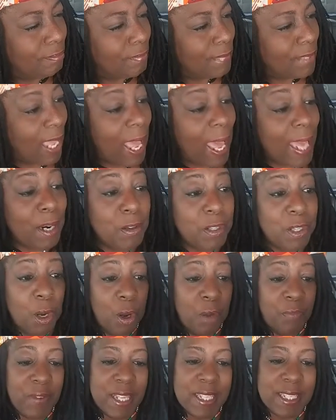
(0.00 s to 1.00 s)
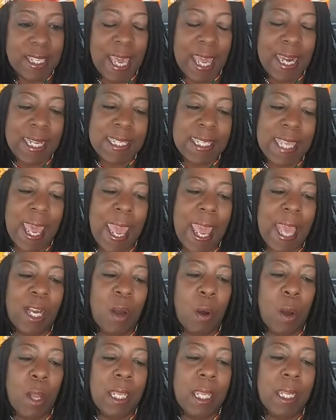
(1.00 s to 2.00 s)
don't know if it's got a tag
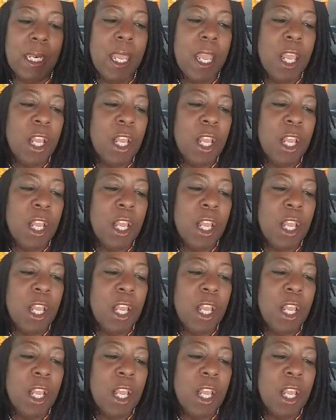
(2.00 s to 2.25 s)
on it.